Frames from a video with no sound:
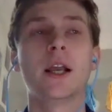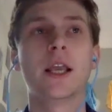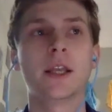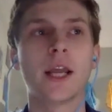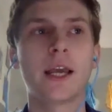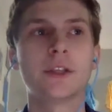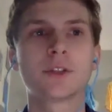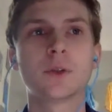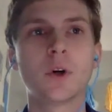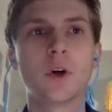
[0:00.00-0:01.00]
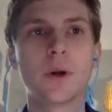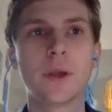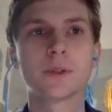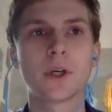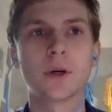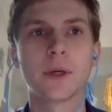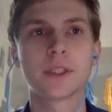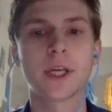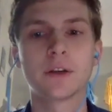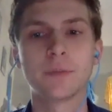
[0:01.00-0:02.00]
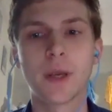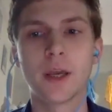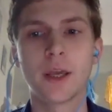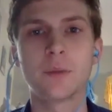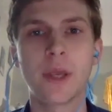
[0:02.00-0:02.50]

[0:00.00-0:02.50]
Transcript: in high school, it was always kind of my